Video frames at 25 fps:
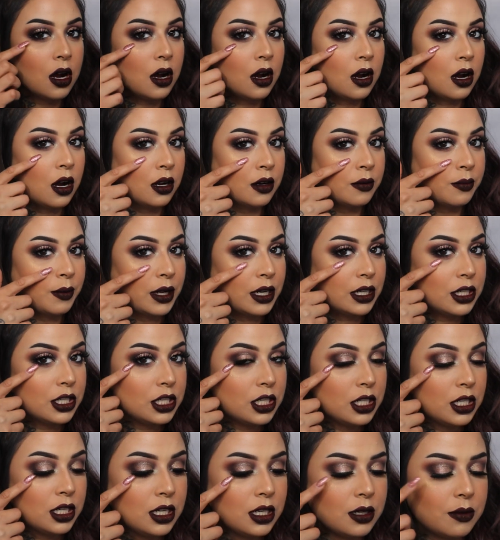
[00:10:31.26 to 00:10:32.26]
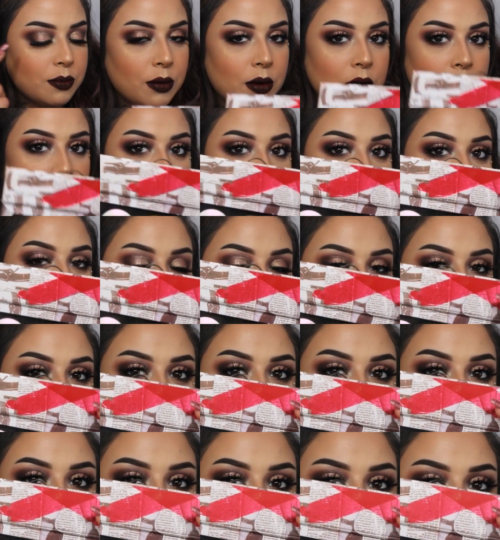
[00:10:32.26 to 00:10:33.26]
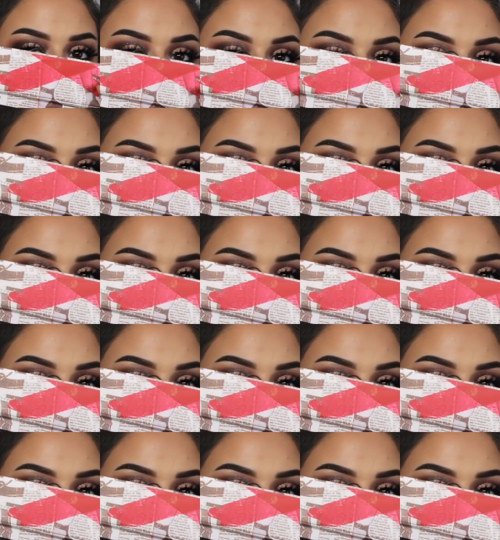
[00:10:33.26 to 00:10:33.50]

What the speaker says: on my cheekbone, and then also